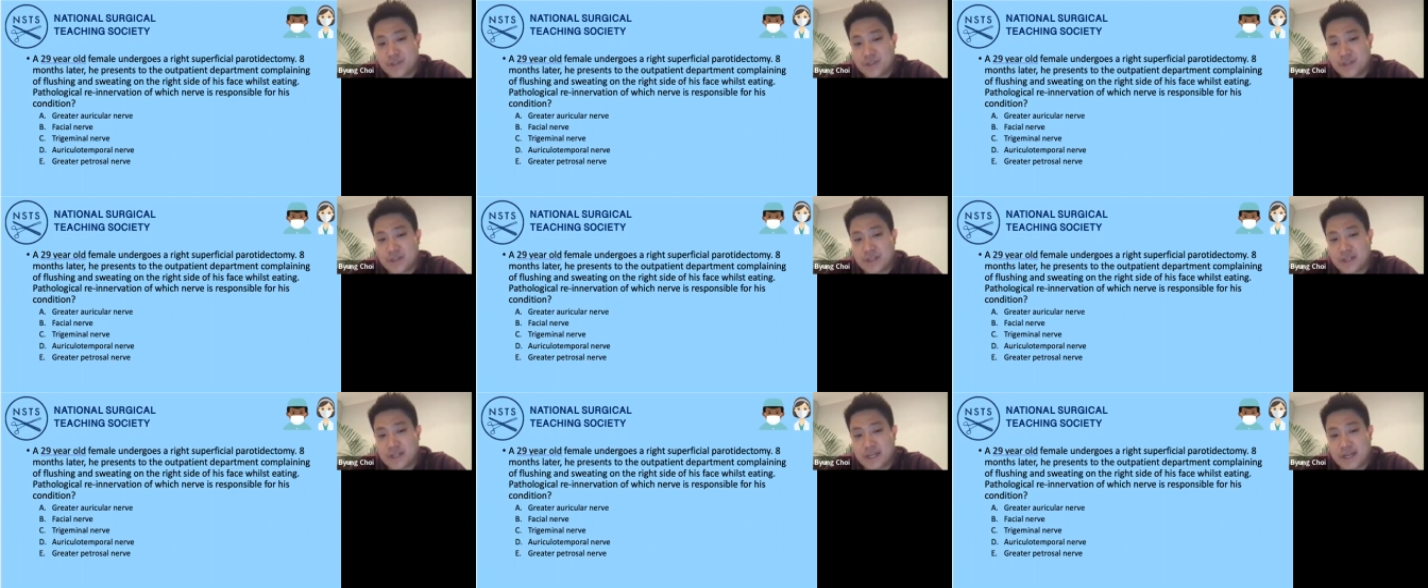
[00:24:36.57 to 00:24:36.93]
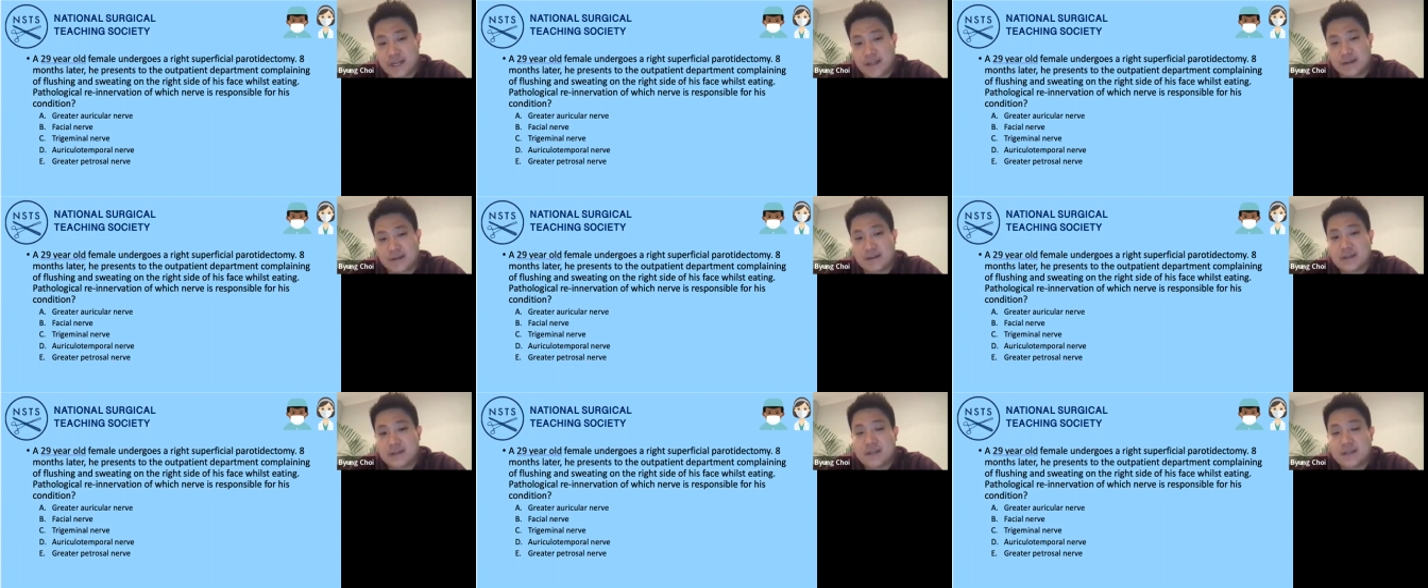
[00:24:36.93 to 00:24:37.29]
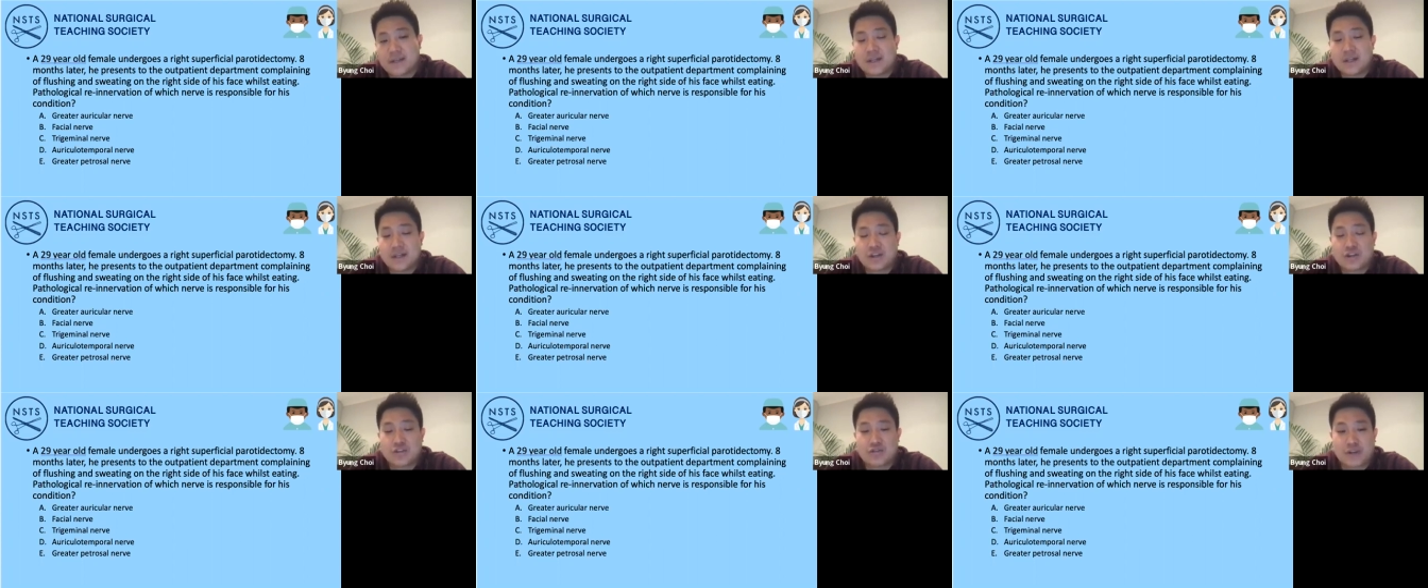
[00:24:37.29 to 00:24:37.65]
And again,
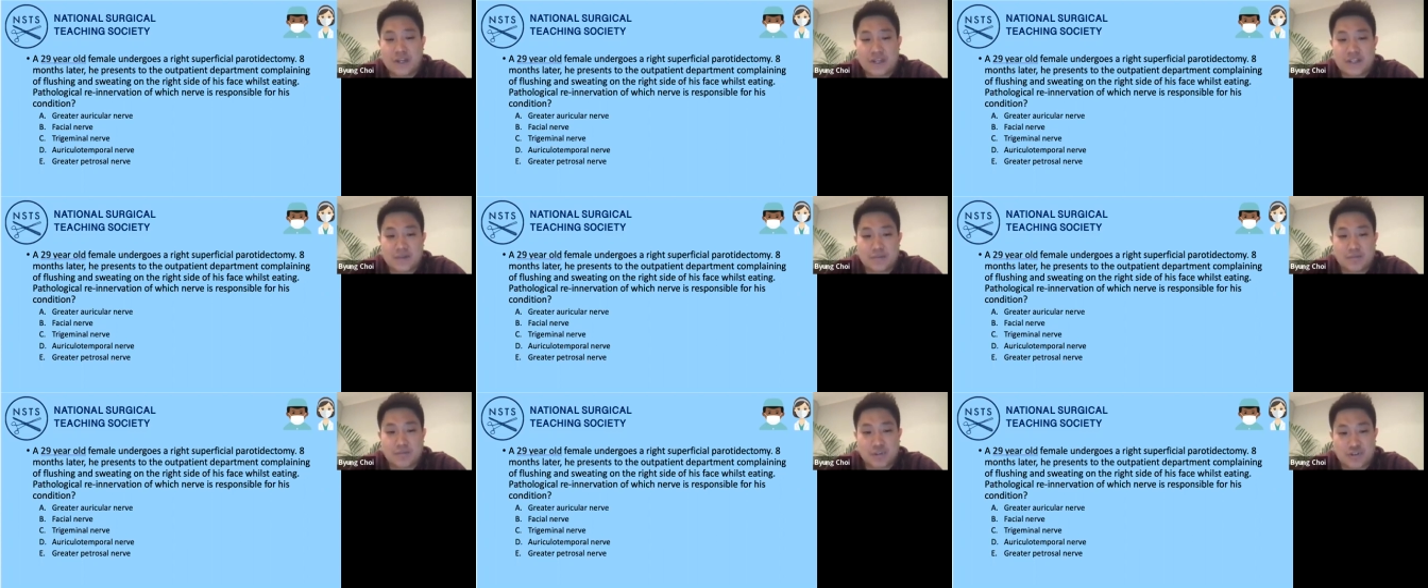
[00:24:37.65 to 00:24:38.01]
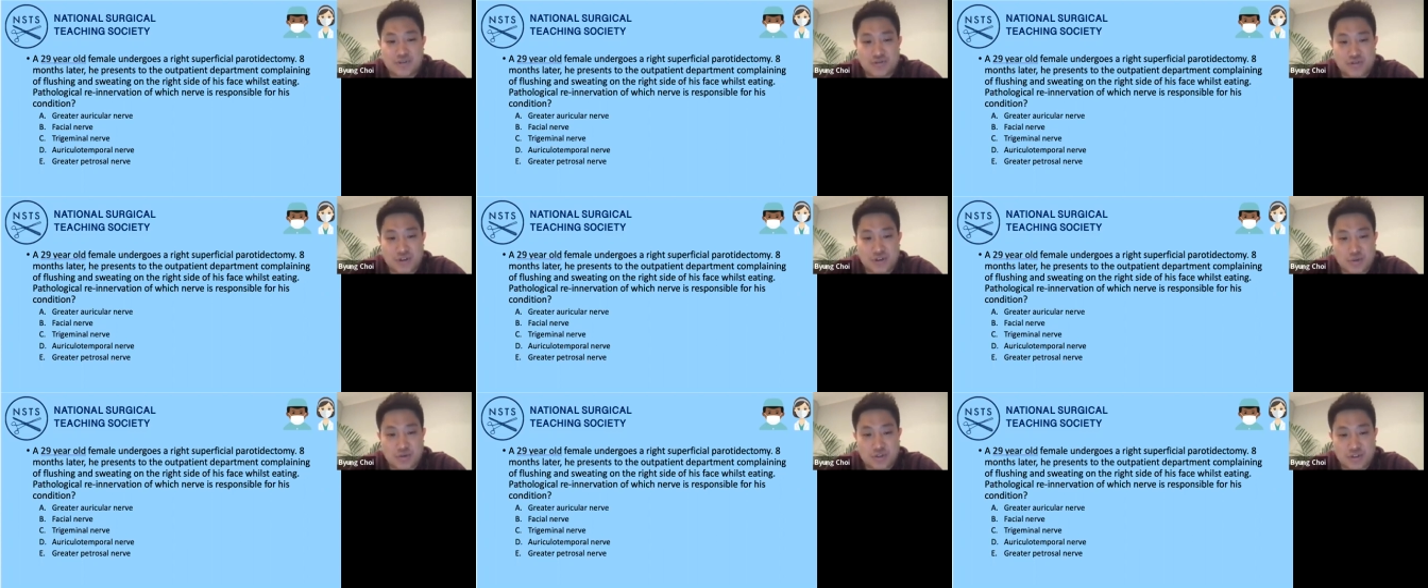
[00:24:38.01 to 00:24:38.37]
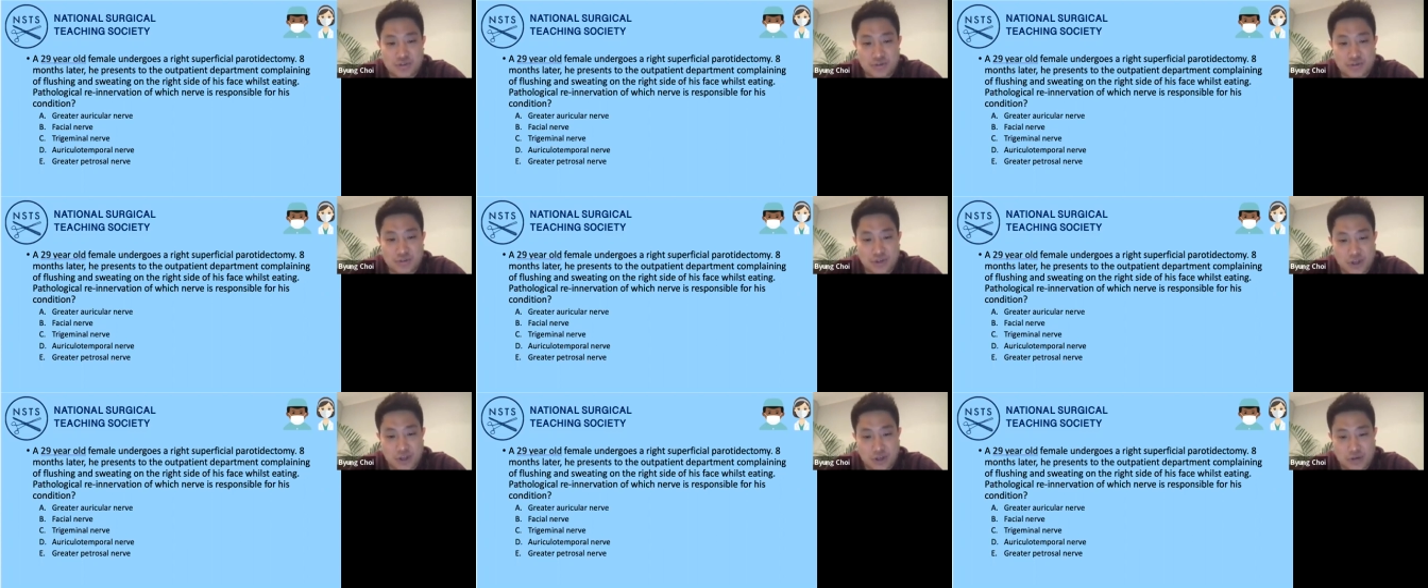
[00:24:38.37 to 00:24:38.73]
greater
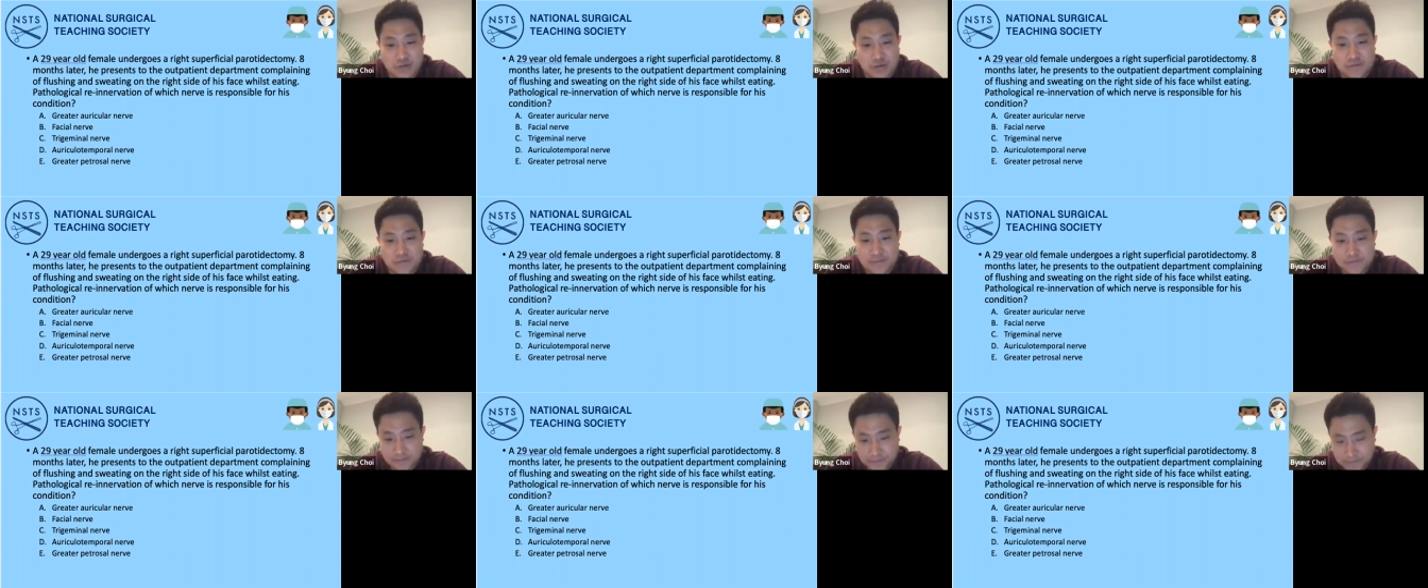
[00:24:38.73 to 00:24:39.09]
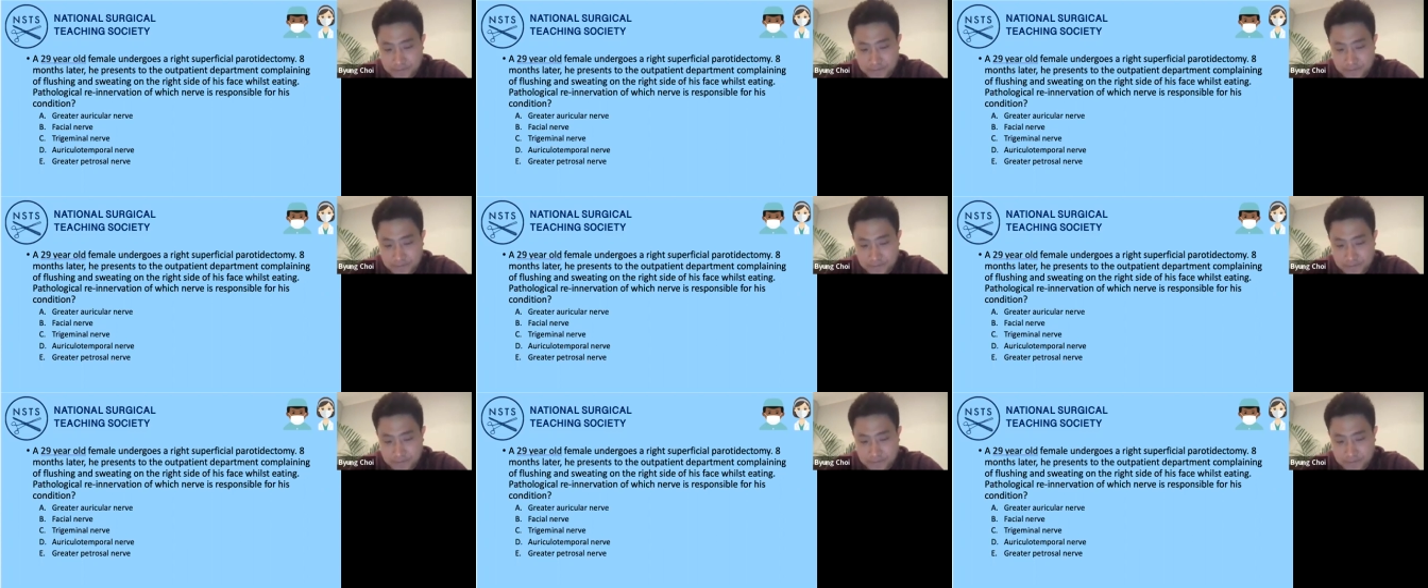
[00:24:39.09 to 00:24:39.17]
petrosal nerve,